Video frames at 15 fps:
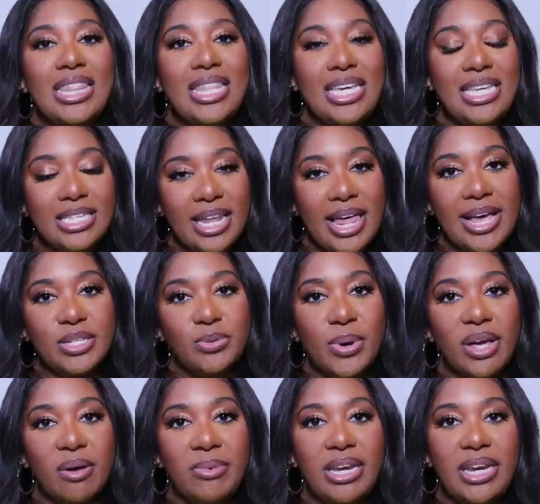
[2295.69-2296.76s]
These last
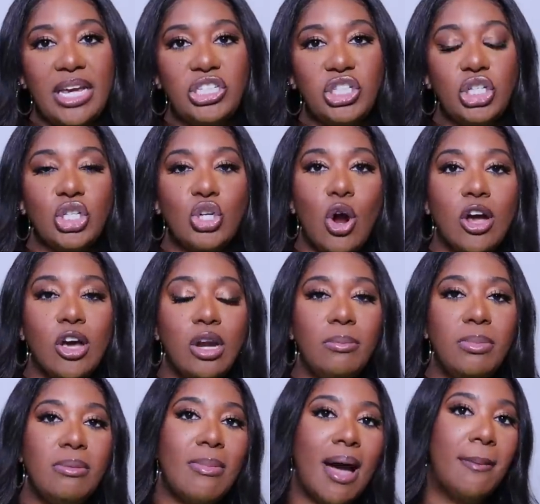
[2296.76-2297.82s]
recommendations are going to
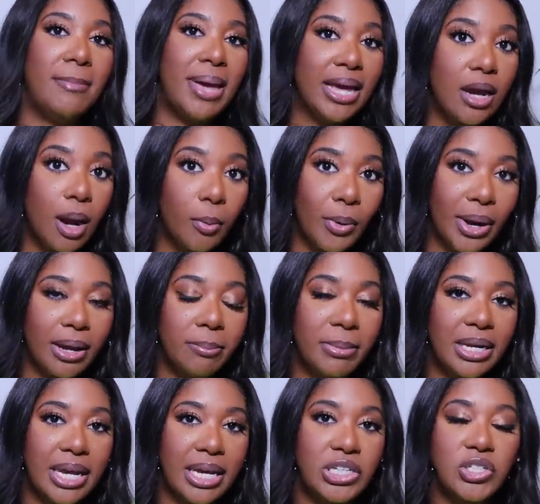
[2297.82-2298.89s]
be my makeup
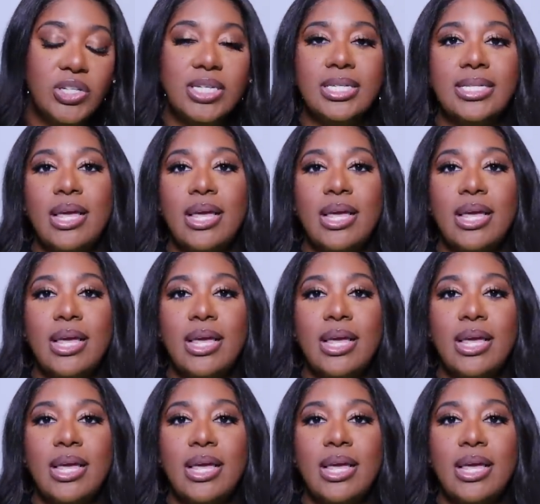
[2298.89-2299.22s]
recommendations.